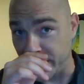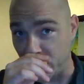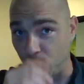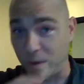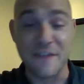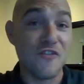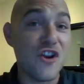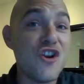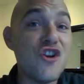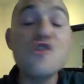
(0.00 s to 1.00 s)
We have
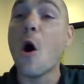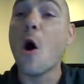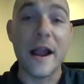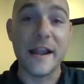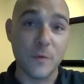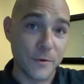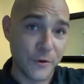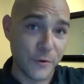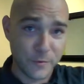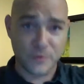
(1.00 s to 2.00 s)
no idea what we're
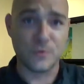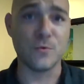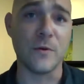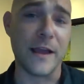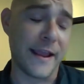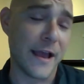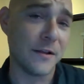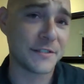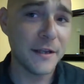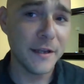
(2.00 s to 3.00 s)
doing with Google
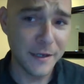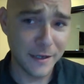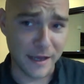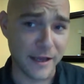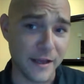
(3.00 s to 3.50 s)
Hangouts.